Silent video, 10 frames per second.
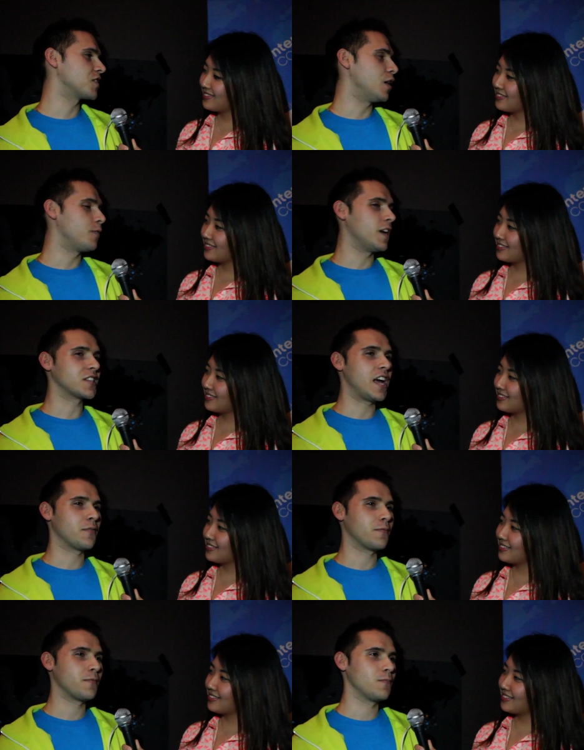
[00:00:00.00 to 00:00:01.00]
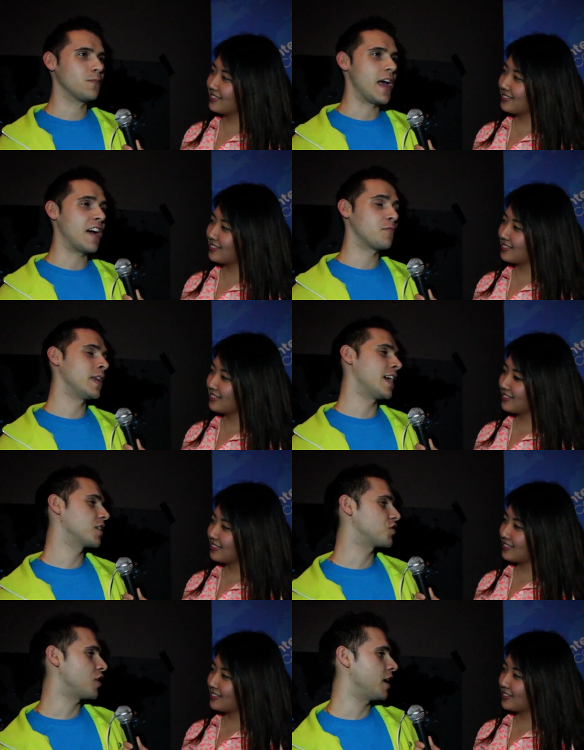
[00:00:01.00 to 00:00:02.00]
Speaker 1: All of us have, have been on
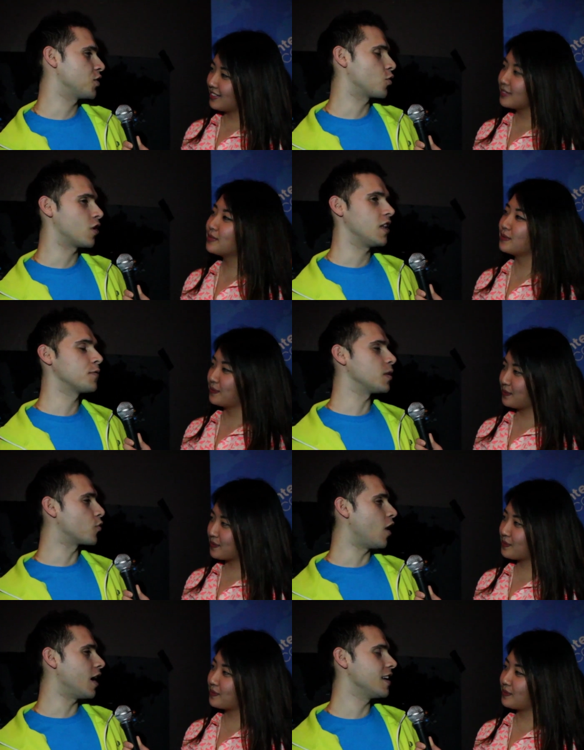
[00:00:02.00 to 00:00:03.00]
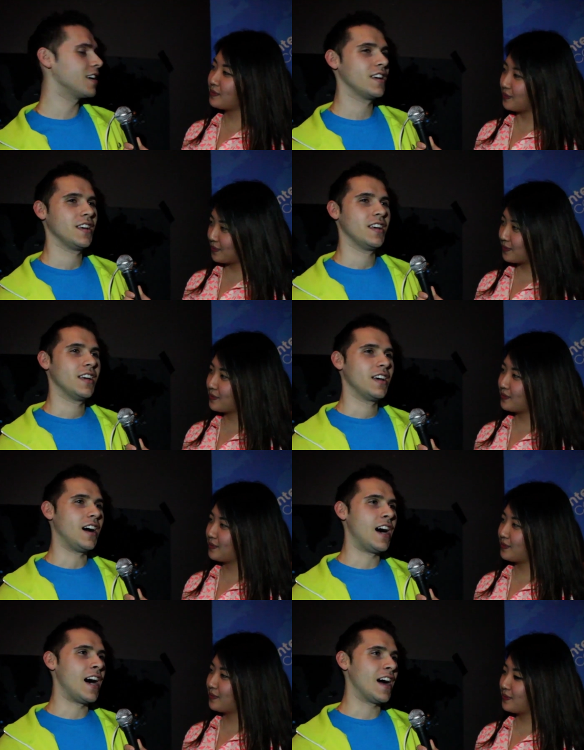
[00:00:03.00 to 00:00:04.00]
exchange or lived abroad.
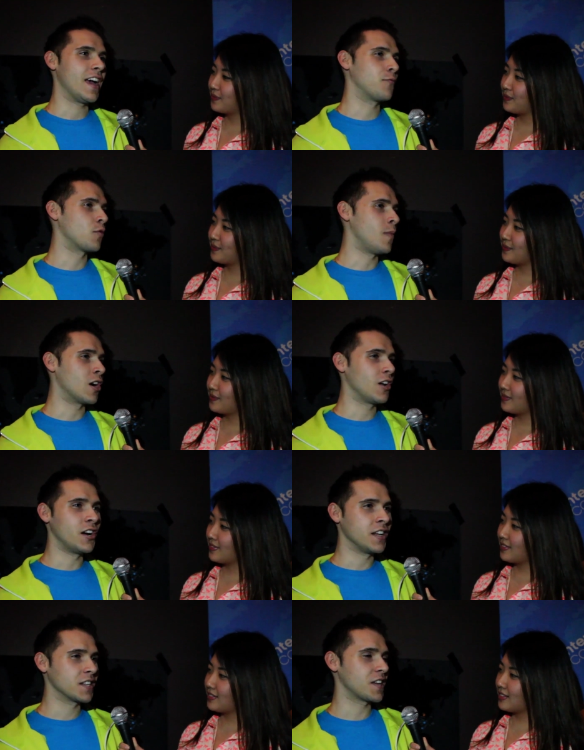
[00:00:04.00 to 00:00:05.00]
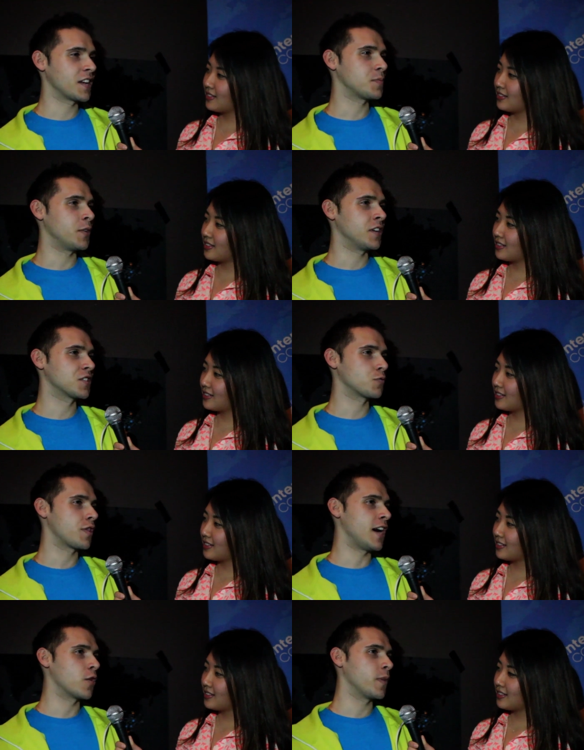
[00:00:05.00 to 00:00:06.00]
Uh, and from our learnings and experiences, we
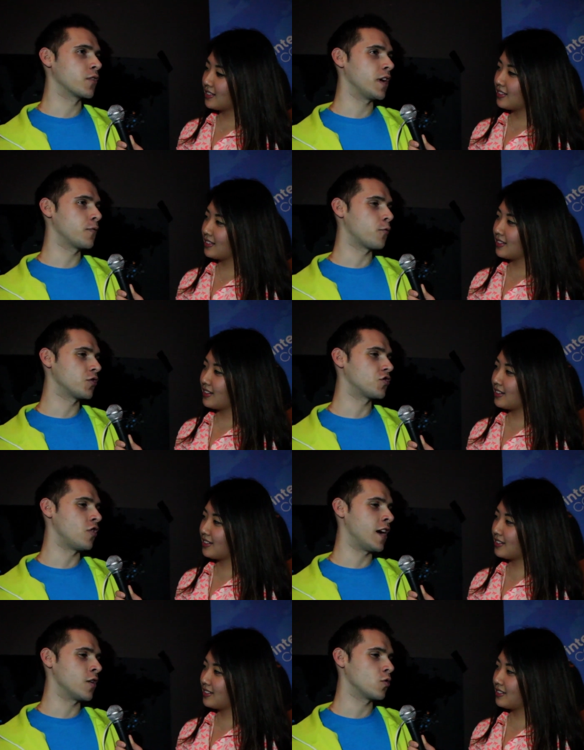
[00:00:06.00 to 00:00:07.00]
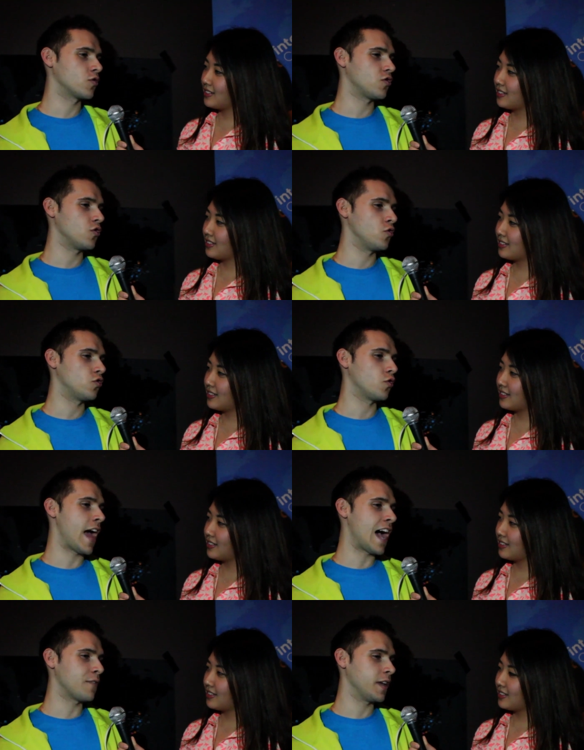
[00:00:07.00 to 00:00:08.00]
thought it would be great for Toronto to, to
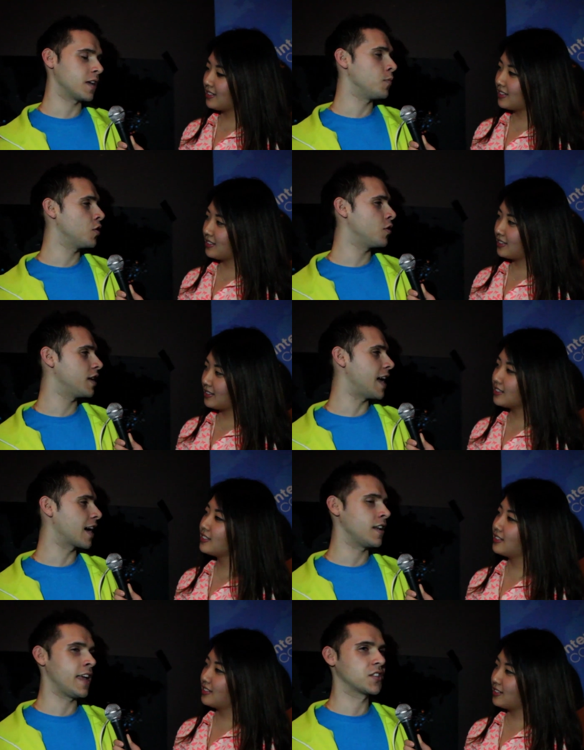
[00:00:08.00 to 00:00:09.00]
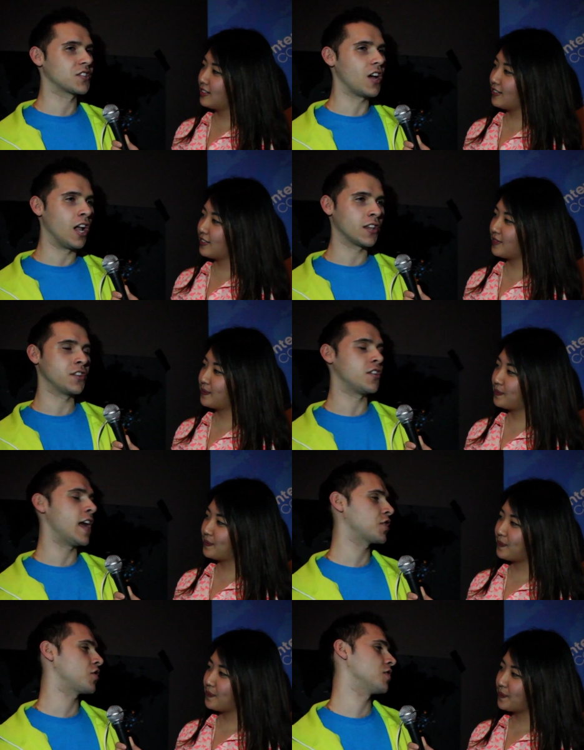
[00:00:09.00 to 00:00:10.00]
have a community that connects all the
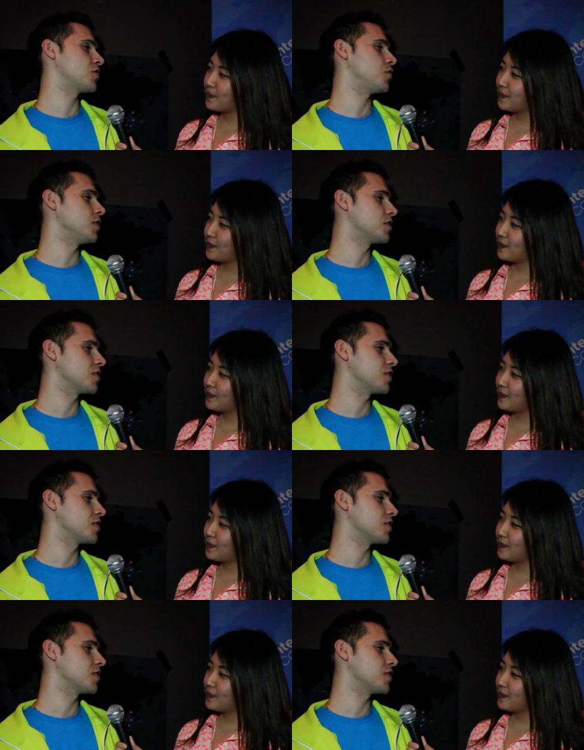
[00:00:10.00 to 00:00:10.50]
international students.